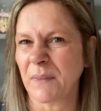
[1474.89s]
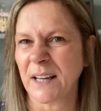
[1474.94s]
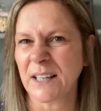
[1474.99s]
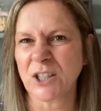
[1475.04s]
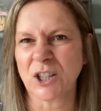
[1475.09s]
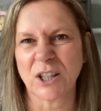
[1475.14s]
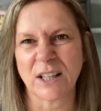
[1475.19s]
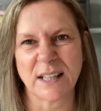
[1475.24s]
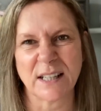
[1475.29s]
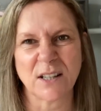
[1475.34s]

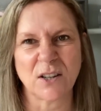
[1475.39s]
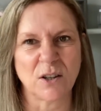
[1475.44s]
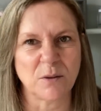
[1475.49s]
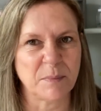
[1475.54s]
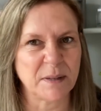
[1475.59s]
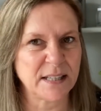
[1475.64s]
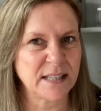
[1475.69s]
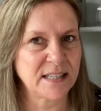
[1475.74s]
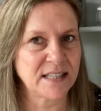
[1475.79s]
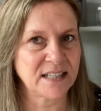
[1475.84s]
Actually, it's gone a
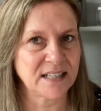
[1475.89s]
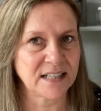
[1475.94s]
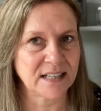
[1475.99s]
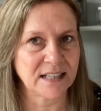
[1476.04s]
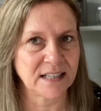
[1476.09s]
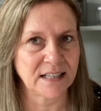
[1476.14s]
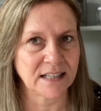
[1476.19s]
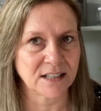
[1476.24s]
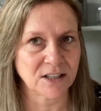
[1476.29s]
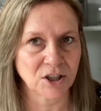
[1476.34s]
bit
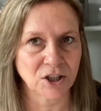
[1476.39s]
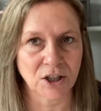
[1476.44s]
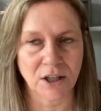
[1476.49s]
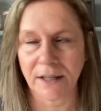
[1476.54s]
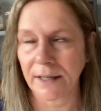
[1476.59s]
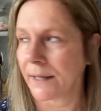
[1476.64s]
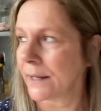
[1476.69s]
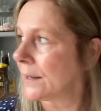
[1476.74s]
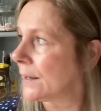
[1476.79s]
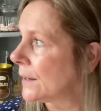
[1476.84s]
sticky,
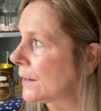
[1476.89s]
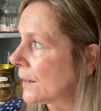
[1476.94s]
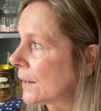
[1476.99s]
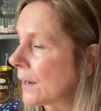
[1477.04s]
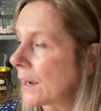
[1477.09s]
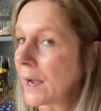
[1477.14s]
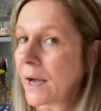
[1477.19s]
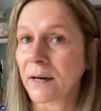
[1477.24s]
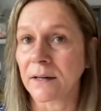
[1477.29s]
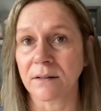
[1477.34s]
actually.
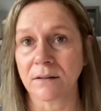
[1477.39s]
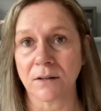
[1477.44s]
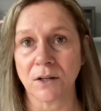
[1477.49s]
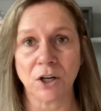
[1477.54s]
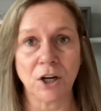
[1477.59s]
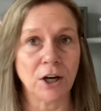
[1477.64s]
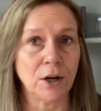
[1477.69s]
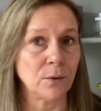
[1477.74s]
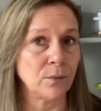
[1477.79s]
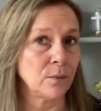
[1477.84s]
And,
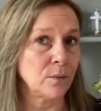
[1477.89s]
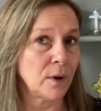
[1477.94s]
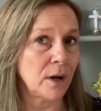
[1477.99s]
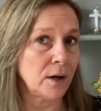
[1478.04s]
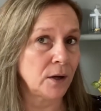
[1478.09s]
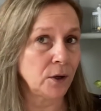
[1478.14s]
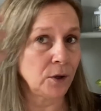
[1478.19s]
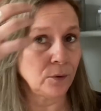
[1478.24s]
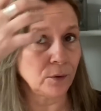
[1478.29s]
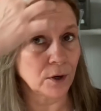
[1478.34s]
you know,
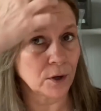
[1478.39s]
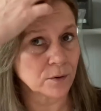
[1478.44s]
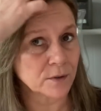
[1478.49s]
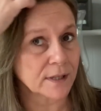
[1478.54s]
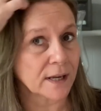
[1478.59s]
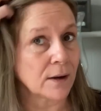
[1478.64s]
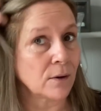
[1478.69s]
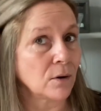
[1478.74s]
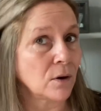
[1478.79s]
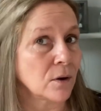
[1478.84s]
who knows
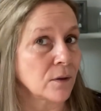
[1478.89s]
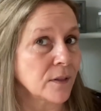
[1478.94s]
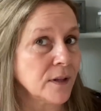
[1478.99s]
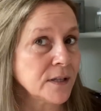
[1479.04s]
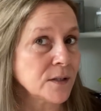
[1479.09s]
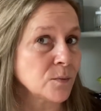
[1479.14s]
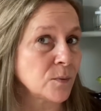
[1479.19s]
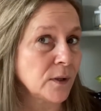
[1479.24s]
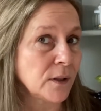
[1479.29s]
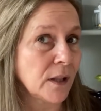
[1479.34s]
how long
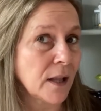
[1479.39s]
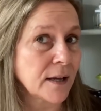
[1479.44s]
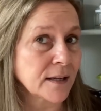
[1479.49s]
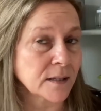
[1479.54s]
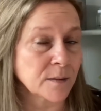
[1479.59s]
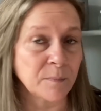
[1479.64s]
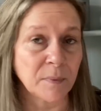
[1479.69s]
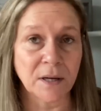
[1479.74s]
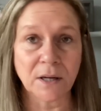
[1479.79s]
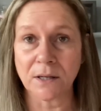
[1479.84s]
this will
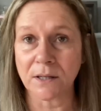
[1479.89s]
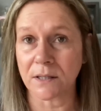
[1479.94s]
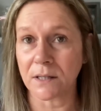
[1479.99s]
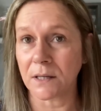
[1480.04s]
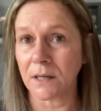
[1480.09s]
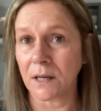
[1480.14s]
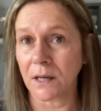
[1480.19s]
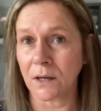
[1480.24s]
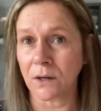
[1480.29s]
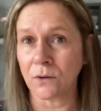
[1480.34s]
last, because
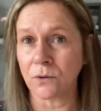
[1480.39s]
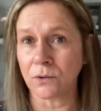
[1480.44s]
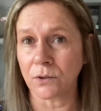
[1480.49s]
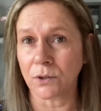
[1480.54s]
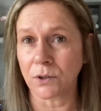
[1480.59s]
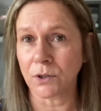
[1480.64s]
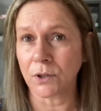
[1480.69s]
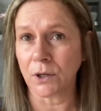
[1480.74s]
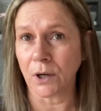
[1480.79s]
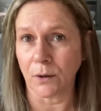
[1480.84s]
it could
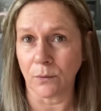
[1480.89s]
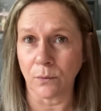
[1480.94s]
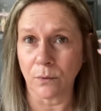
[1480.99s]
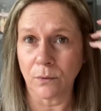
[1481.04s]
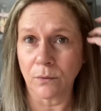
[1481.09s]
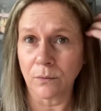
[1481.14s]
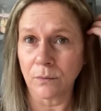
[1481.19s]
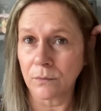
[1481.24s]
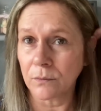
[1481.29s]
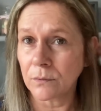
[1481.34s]
go
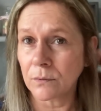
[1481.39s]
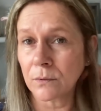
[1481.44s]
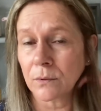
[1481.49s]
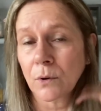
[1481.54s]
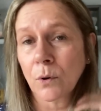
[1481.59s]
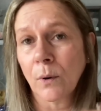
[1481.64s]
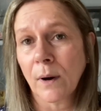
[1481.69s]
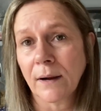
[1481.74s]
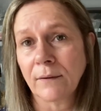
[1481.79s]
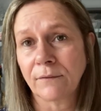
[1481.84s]

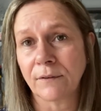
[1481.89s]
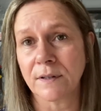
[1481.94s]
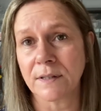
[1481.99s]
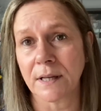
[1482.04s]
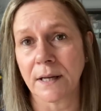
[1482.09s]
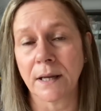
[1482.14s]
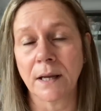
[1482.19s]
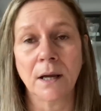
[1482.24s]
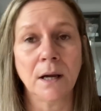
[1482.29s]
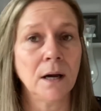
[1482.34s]
quite
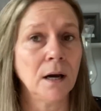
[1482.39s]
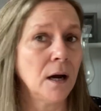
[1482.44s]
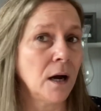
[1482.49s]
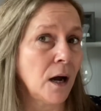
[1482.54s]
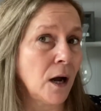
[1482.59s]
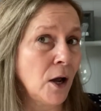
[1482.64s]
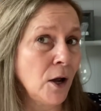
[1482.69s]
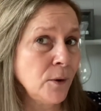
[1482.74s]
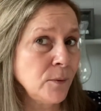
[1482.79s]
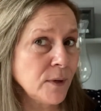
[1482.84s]
frizzy.
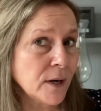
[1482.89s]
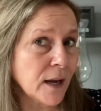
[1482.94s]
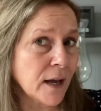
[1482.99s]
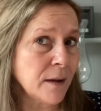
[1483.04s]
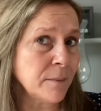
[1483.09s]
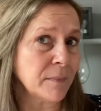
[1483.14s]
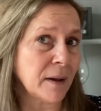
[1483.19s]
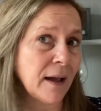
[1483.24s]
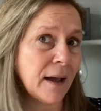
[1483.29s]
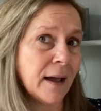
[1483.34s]
I hope you
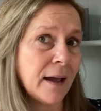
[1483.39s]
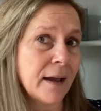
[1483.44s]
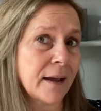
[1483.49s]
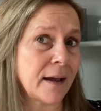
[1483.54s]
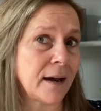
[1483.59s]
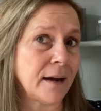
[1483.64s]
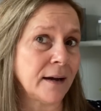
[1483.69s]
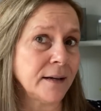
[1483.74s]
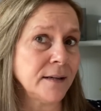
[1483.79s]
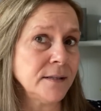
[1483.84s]
like my hair,
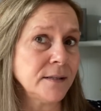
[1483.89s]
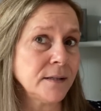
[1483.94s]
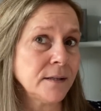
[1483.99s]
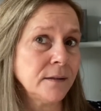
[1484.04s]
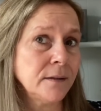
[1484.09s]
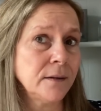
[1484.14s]
guys.